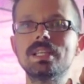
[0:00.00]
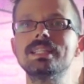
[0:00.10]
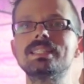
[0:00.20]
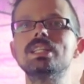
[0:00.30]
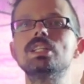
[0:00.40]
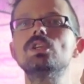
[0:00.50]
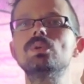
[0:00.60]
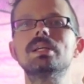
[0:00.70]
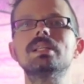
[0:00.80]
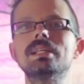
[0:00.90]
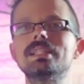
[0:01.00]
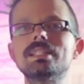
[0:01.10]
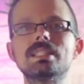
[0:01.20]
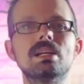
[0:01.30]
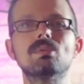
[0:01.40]
is that you can let
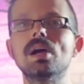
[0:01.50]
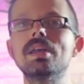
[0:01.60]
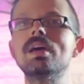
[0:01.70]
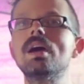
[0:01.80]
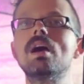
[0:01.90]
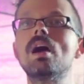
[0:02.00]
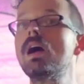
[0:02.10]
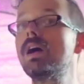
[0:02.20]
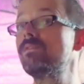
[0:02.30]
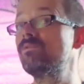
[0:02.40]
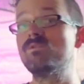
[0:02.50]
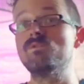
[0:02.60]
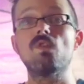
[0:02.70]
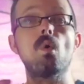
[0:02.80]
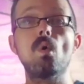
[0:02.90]
this thing run
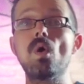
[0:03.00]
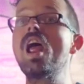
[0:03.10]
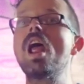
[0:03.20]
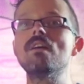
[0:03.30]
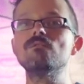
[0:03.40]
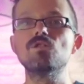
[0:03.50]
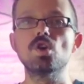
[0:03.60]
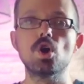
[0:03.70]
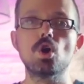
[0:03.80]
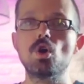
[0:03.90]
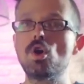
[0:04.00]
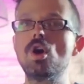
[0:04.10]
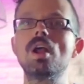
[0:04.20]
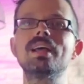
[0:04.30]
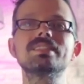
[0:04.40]
forever.
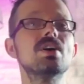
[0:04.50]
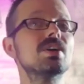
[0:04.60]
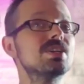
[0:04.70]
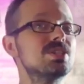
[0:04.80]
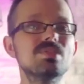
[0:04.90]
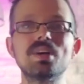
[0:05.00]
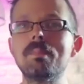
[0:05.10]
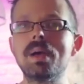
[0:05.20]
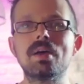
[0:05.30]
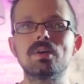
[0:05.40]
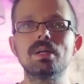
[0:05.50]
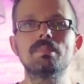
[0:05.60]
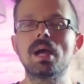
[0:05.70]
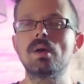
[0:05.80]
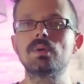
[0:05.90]
As long as you've got battery
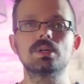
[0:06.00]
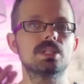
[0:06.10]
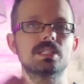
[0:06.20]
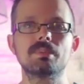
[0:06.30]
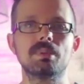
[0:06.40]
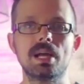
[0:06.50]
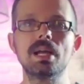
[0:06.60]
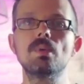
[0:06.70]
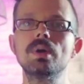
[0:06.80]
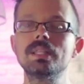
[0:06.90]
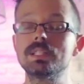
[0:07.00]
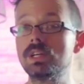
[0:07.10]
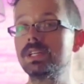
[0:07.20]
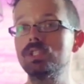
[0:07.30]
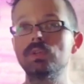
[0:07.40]
power to supply it with, as
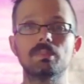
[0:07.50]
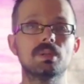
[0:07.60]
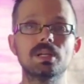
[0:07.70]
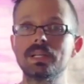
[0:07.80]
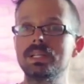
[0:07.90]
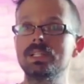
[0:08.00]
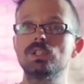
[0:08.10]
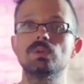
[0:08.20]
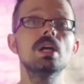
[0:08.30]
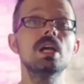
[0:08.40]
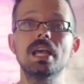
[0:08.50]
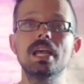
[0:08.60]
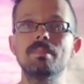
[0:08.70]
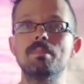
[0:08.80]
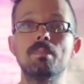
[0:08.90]
long as you can plug it into
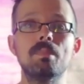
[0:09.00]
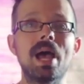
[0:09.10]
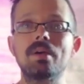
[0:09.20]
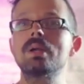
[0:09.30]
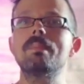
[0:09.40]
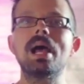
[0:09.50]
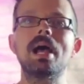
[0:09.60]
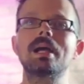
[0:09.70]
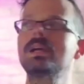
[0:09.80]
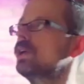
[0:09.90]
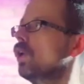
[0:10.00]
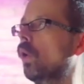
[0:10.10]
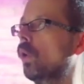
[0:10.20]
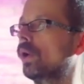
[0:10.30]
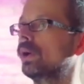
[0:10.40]
a battery pack
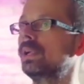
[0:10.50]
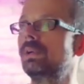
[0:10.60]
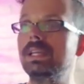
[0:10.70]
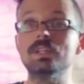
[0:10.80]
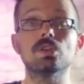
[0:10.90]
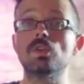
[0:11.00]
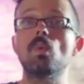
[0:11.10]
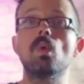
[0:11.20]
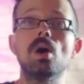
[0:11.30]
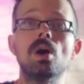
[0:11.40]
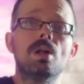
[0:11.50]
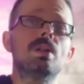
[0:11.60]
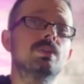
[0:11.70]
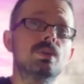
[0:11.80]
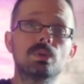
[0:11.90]
or into the
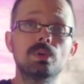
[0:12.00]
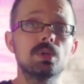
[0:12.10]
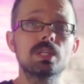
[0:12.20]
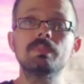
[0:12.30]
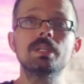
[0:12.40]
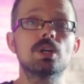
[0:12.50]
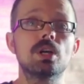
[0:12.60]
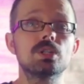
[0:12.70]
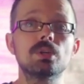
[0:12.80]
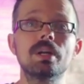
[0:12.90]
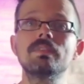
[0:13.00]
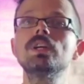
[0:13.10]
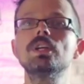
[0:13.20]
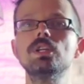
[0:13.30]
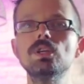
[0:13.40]
wall through a USB charger or whatever,
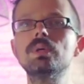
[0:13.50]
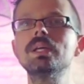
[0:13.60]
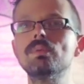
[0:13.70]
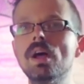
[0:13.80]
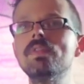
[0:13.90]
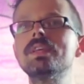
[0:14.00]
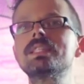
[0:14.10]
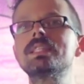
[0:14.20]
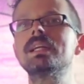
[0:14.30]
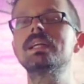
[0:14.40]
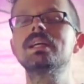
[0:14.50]
you can run this thing